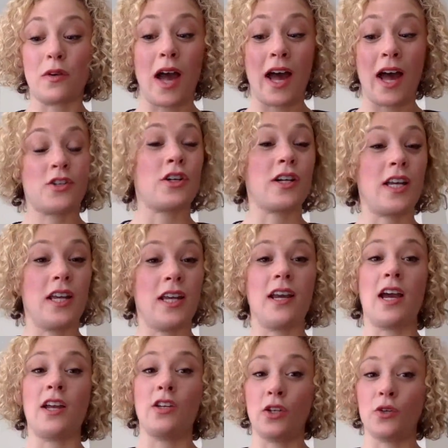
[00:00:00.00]
enter key
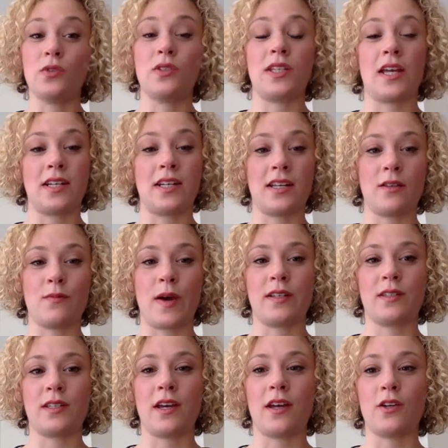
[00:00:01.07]
and you sending the
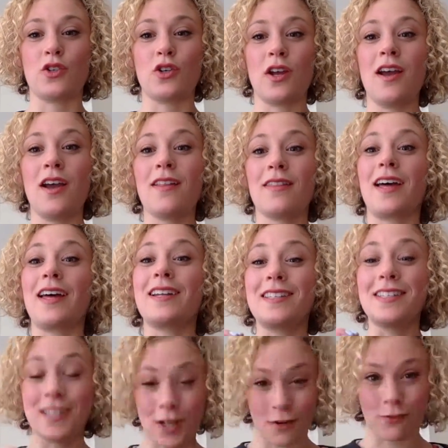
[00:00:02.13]
message that
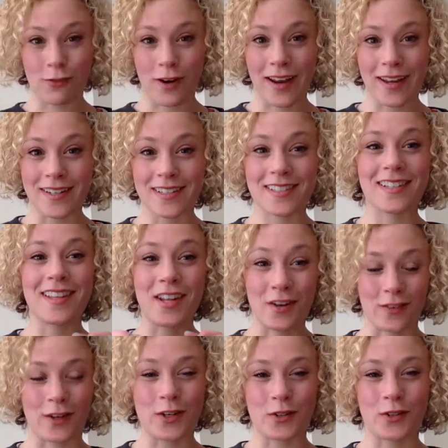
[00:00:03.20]
is different than a
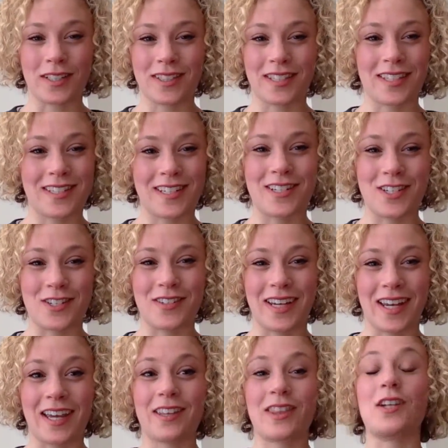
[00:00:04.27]
virtual assistant doing
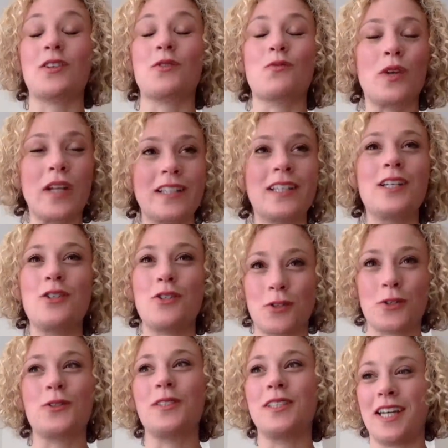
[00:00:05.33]
it. There really,
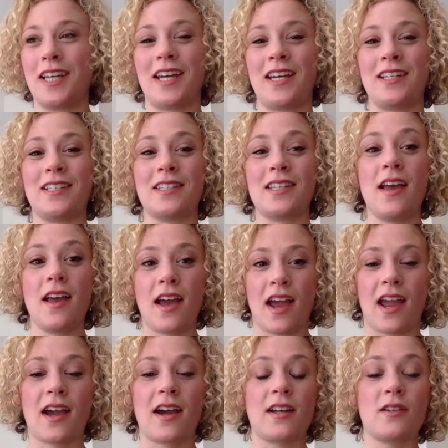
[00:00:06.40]
truly is.
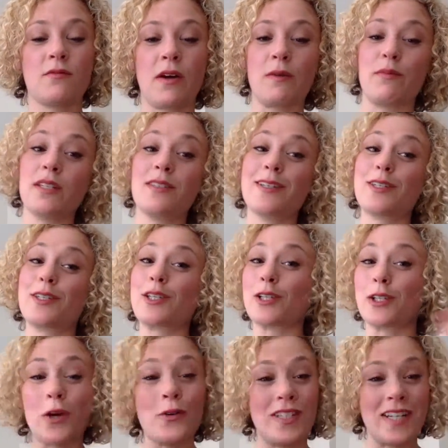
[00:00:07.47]
And my business
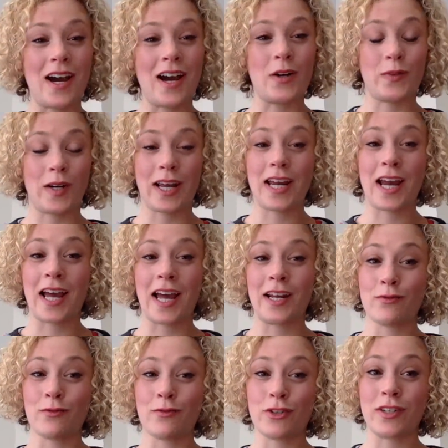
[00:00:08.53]
slowed down when I had
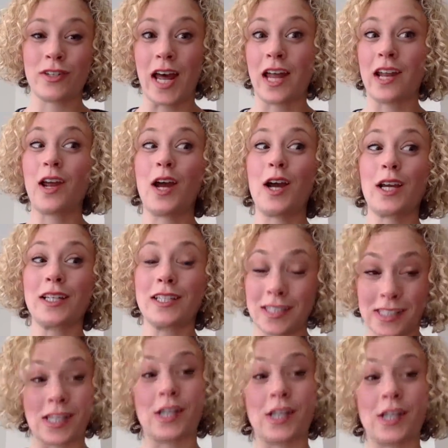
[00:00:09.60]
him do that
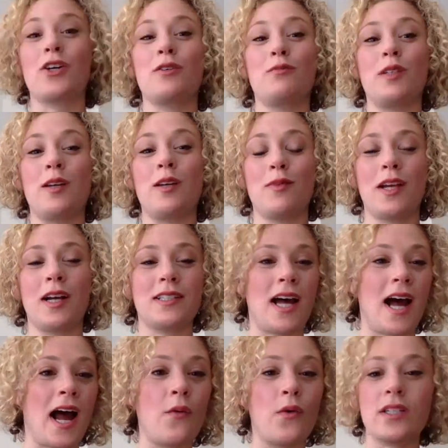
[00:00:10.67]
considerably because
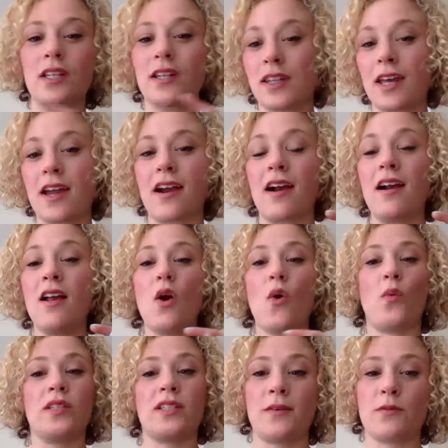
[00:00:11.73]
I wasn't there
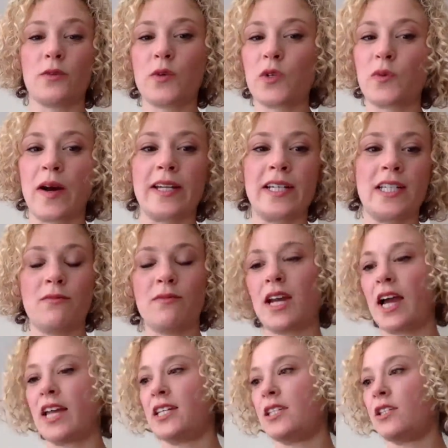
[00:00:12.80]
when someone responded to me.
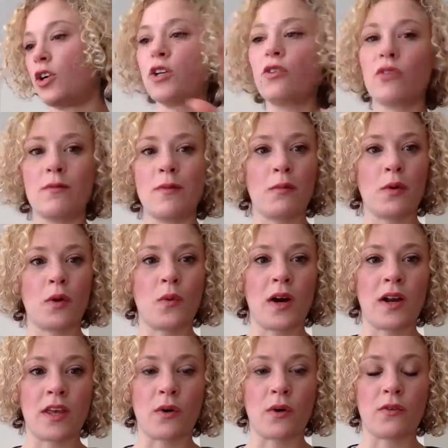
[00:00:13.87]
I couldn't remember where
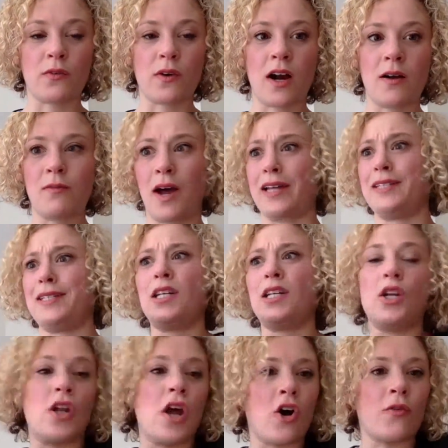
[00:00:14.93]
they were from. I didn't
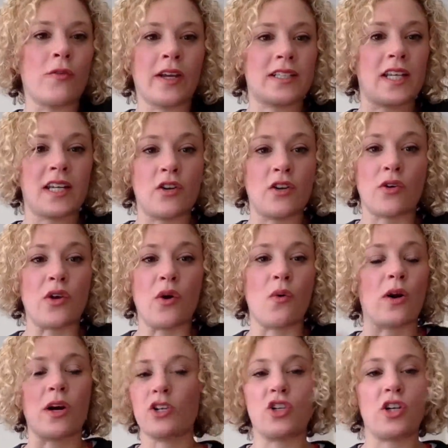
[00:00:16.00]
know because I didn't know the
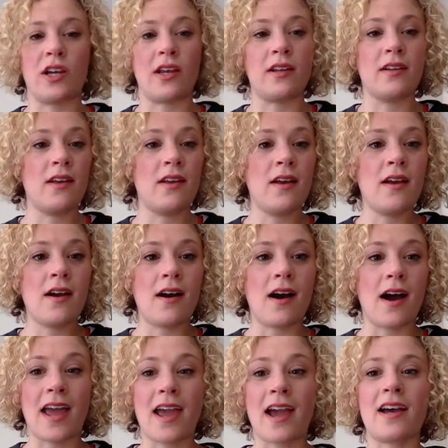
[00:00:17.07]
origin.
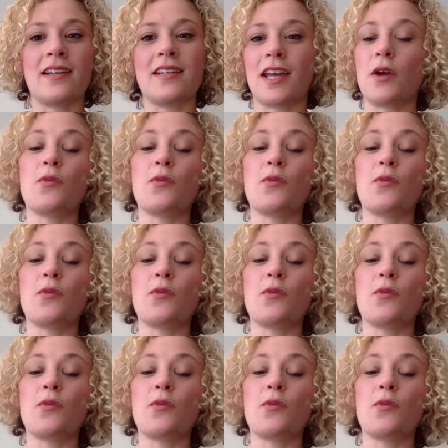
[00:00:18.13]
And it